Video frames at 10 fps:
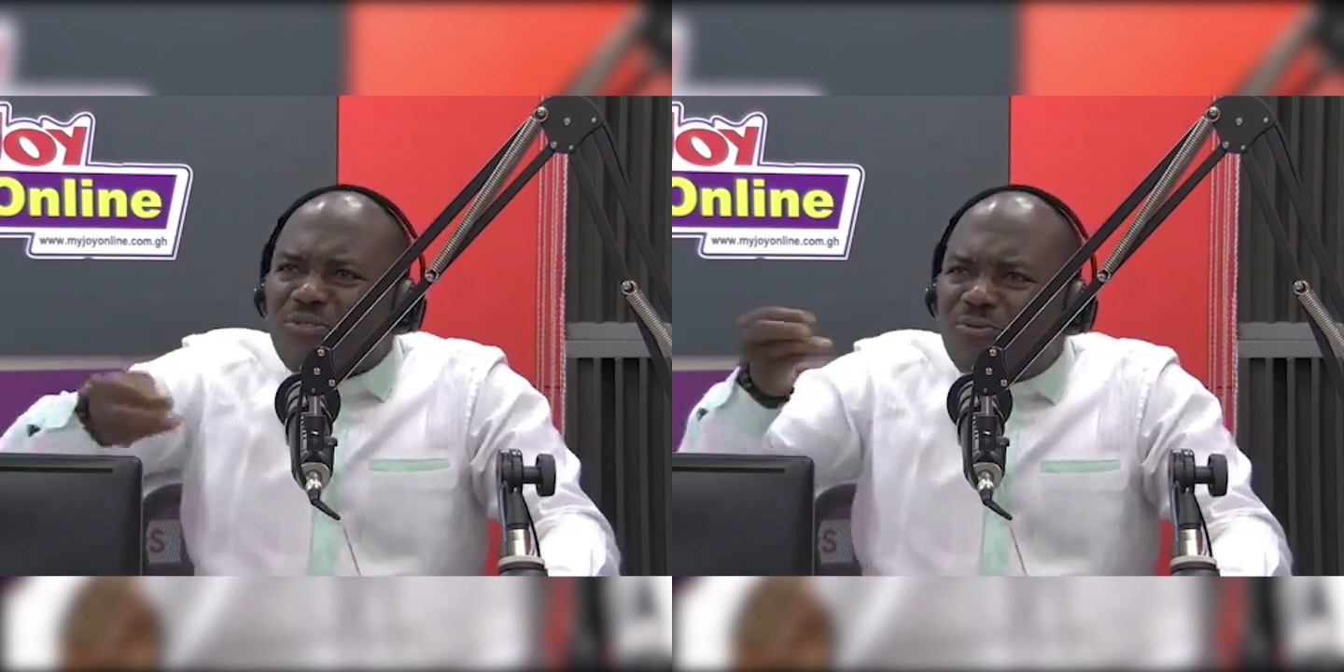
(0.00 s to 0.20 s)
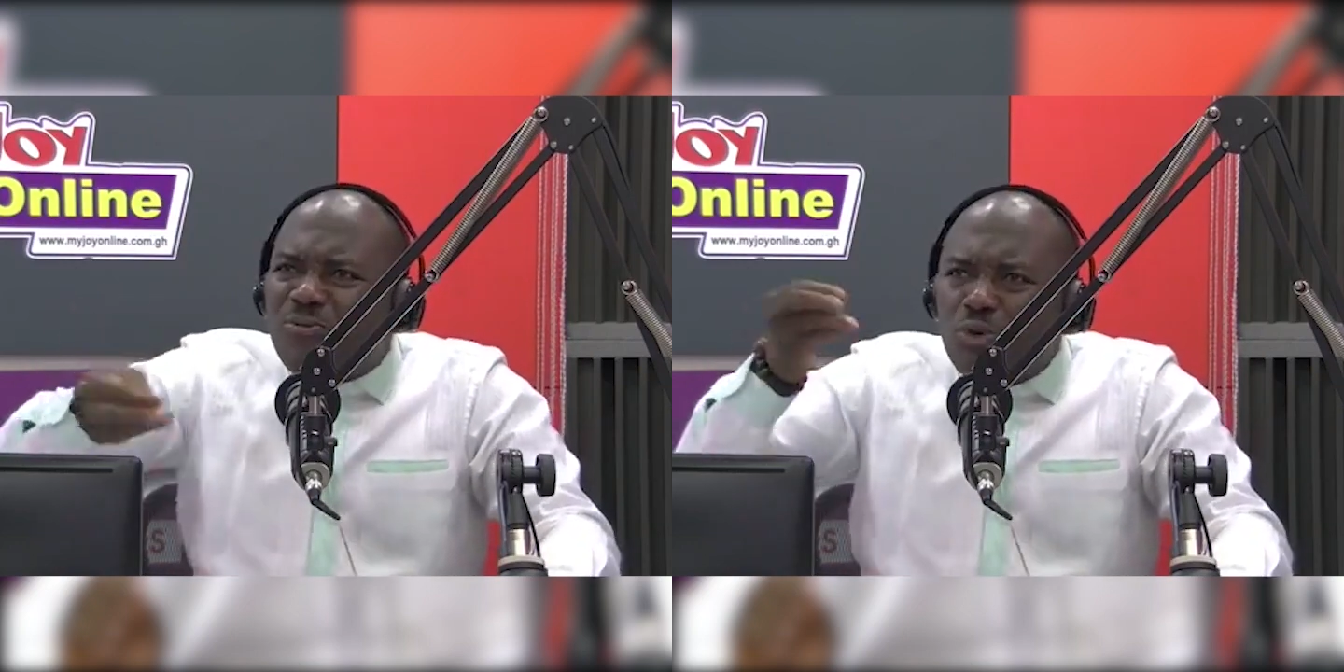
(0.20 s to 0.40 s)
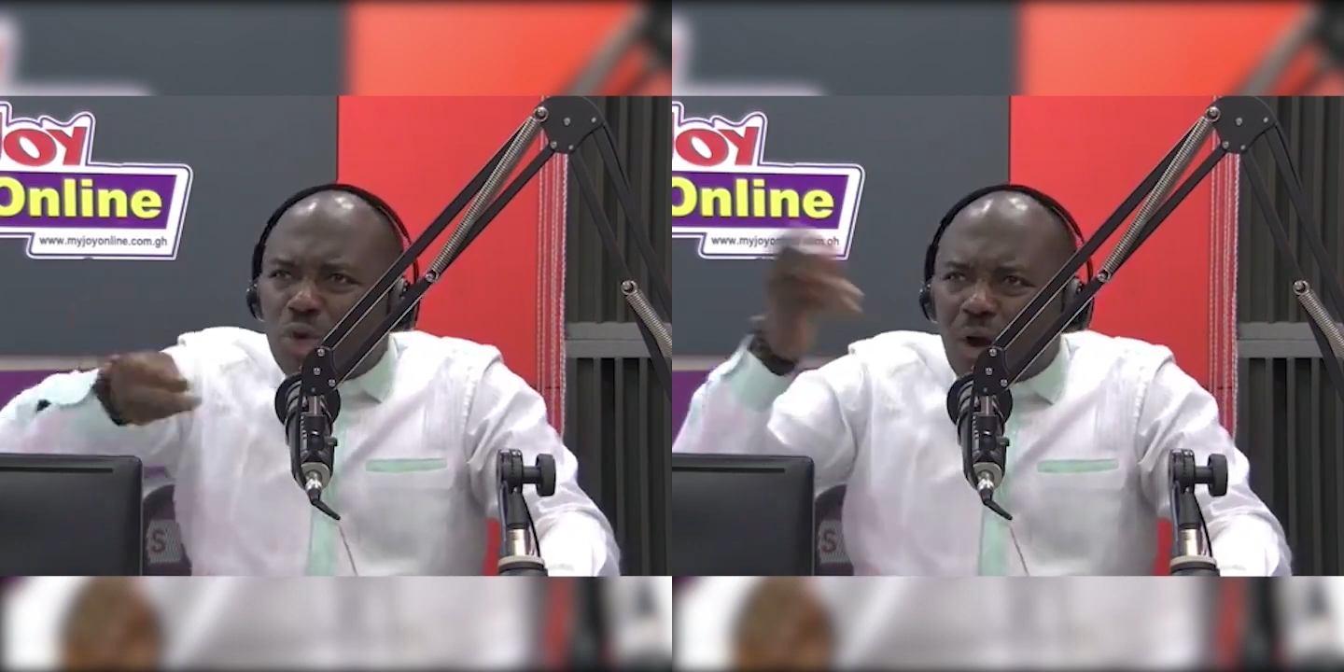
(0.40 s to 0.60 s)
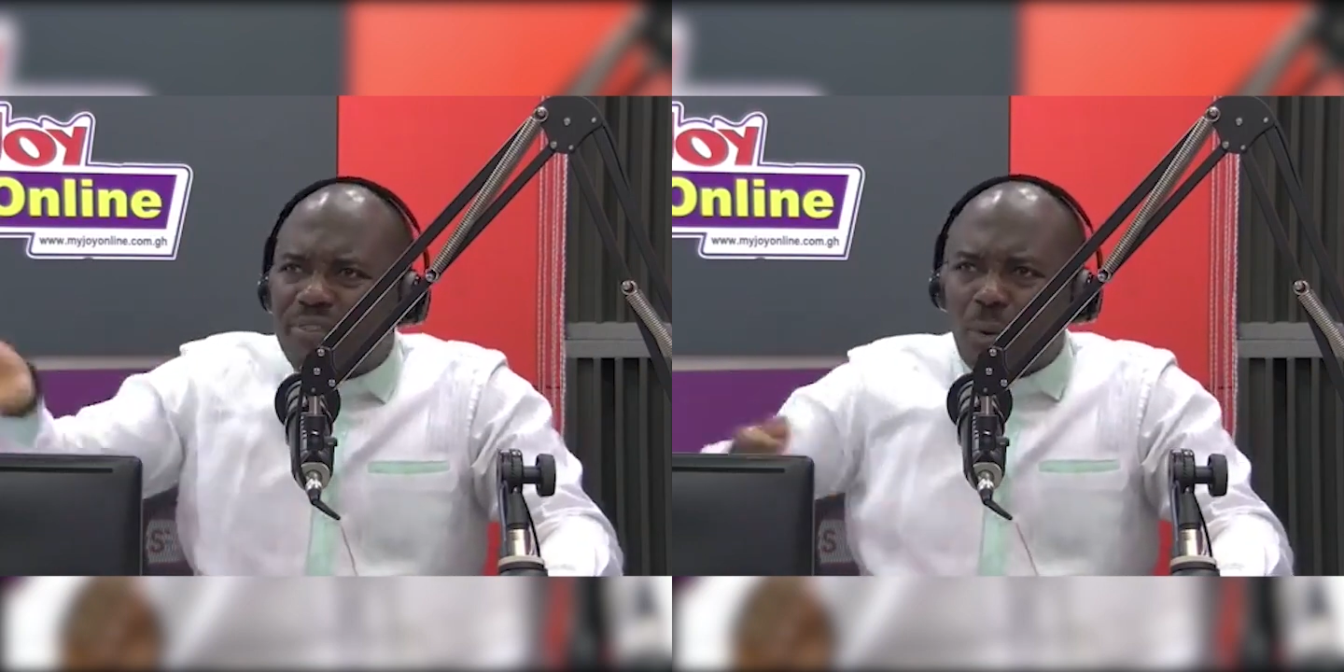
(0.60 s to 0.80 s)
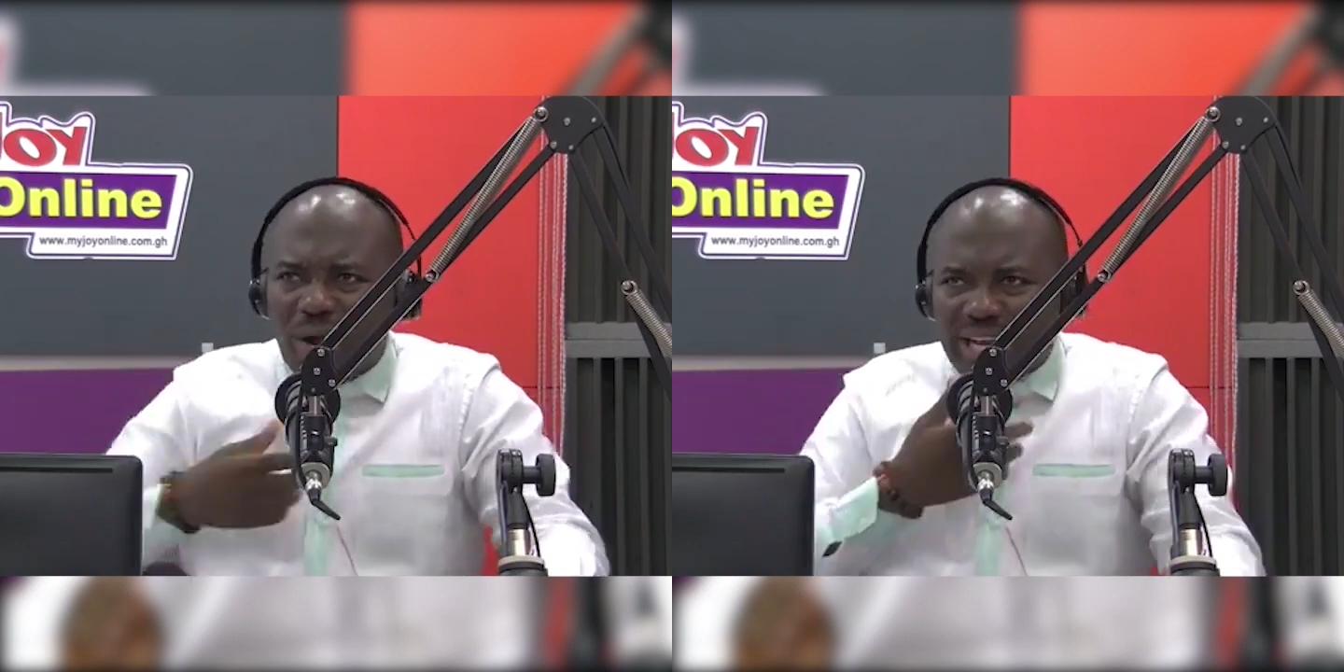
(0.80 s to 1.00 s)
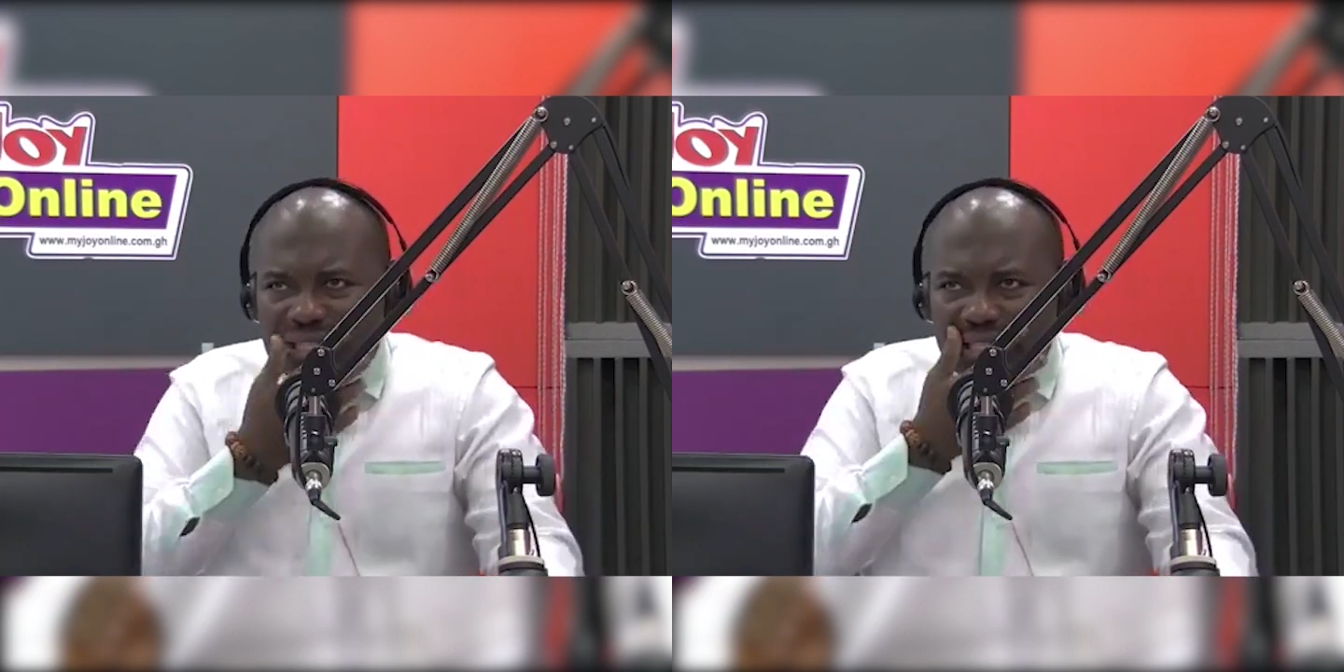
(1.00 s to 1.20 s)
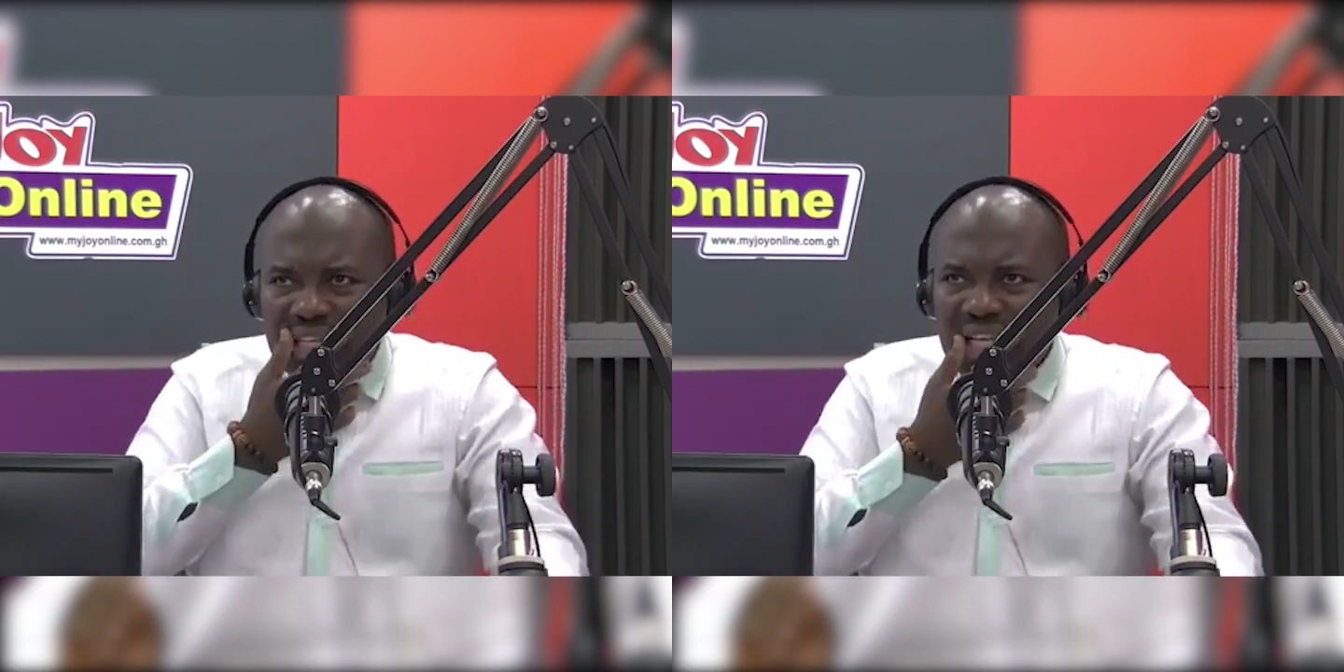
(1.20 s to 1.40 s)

food of the word.